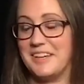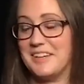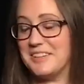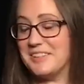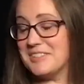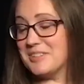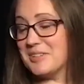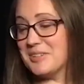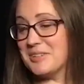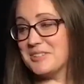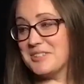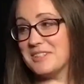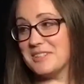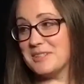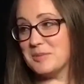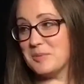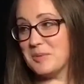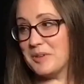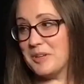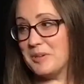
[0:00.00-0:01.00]
hard to
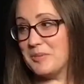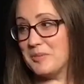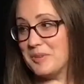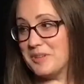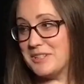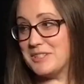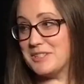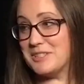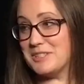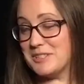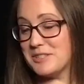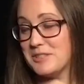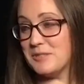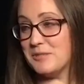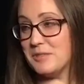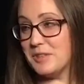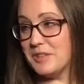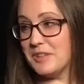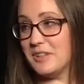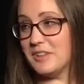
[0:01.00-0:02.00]
explain, but it's just a
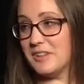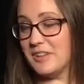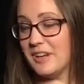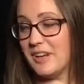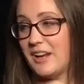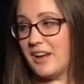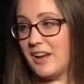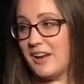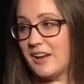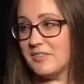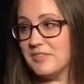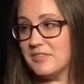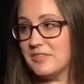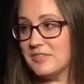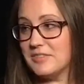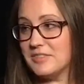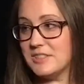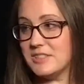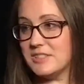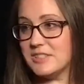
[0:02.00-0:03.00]
feeling that I have
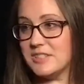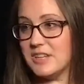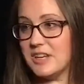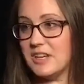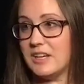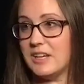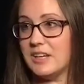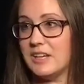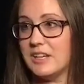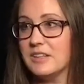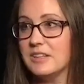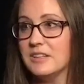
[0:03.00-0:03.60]
to say,